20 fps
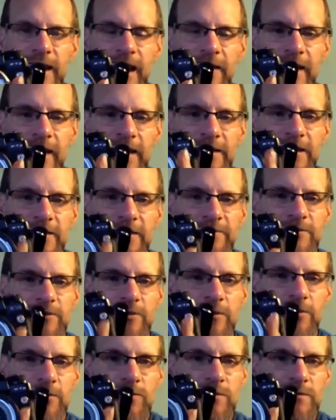And that gives
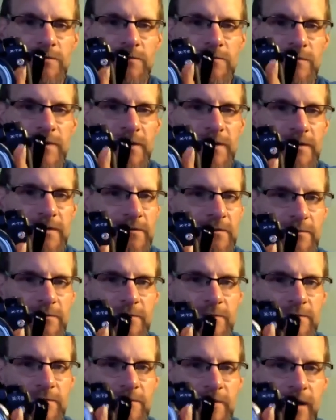you
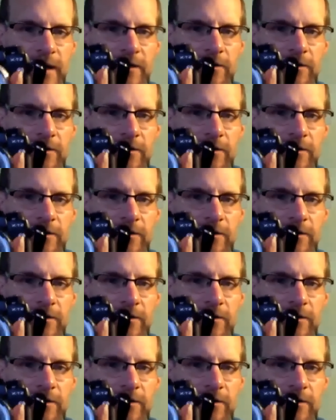not